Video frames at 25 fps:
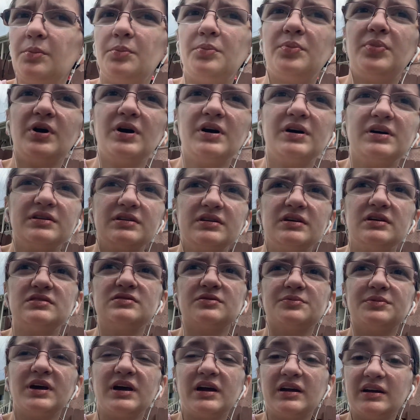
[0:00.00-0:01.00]
but it's
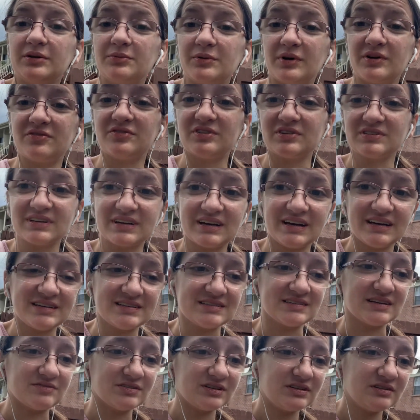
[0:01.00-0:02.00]
only 81, feels like
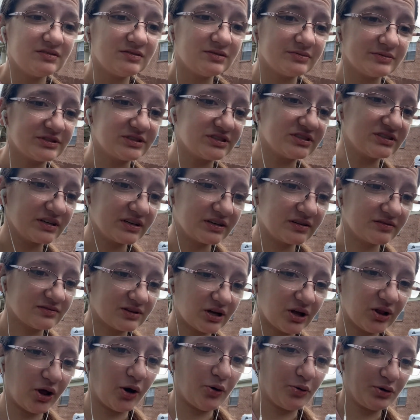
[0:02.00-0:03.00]
87, which is like
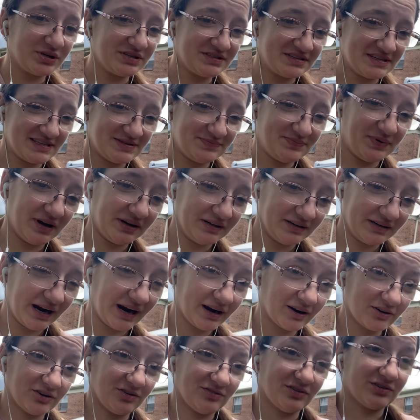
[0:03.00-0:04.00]
the lowest it's been and I
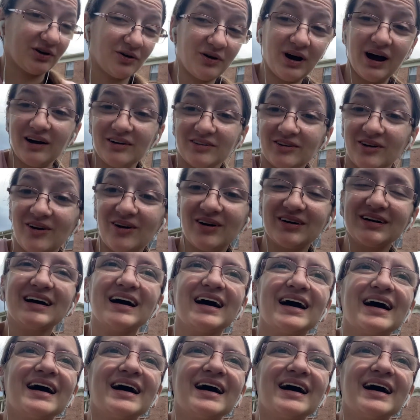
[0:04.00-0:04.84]
don't even know how long.